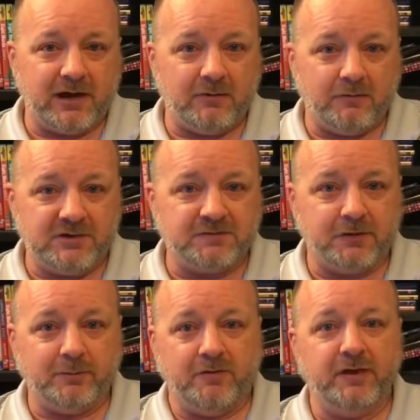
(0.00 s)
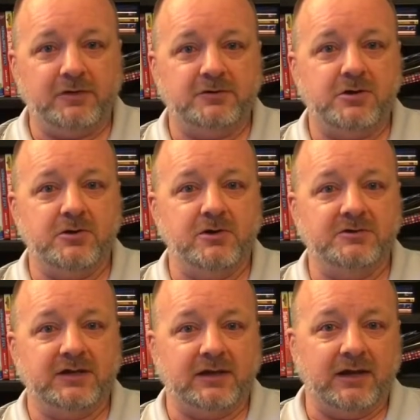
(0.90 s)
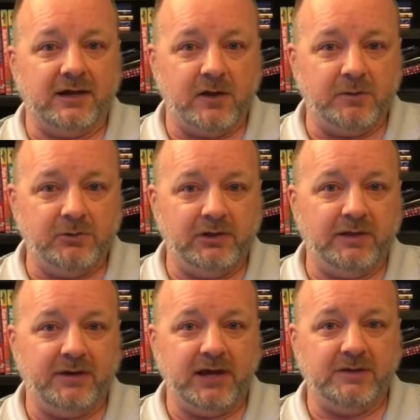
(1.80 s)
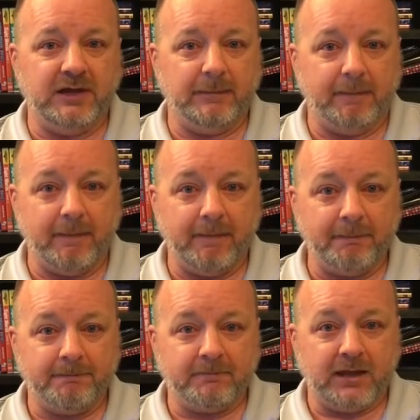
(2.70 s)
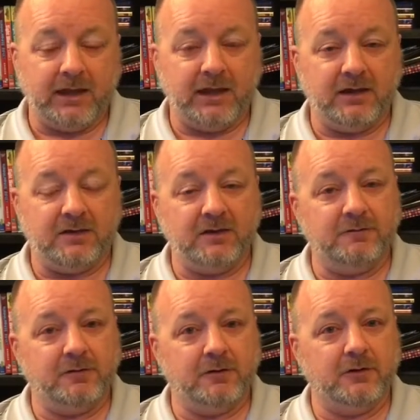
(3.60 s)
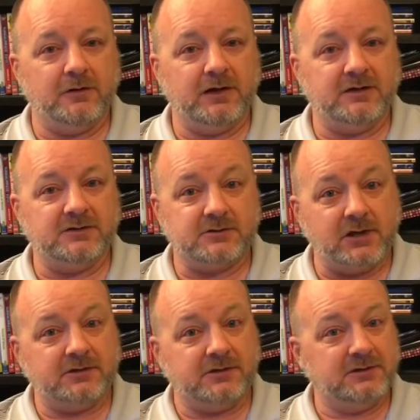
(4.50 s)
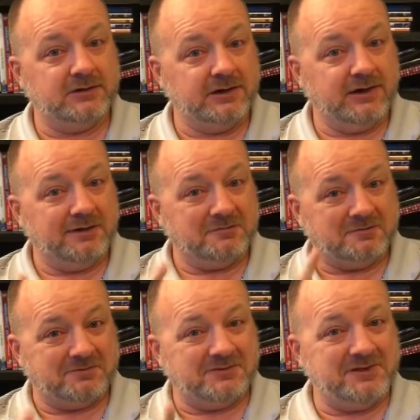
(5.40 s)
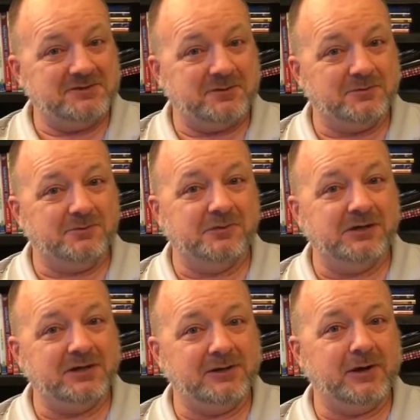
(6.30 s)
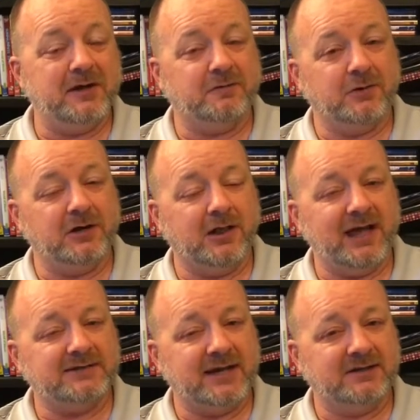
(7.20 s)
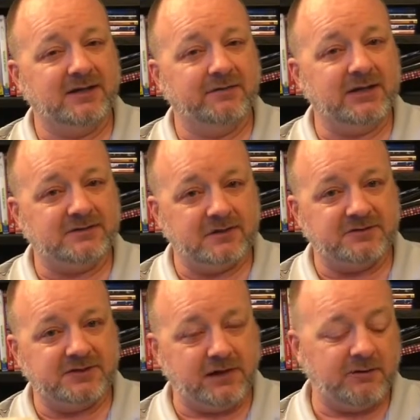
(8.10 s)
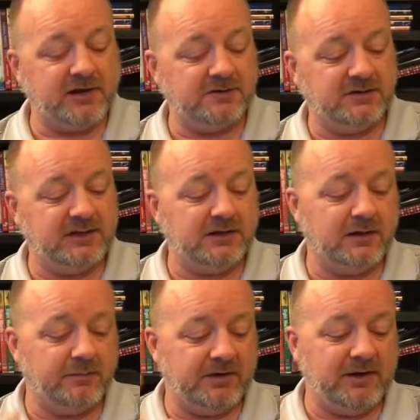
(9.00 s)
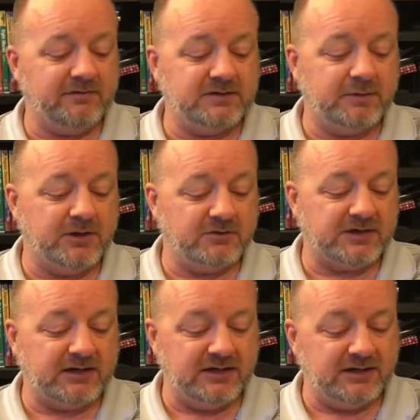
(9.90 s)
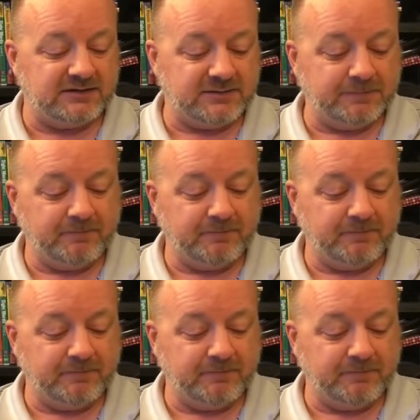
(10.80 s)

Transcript: out which verbal fillers you're using and help you eliminate them. And if you're an instructor, these are really great for a class activity. So stick around to the end and I'm going to give you some of those ideas.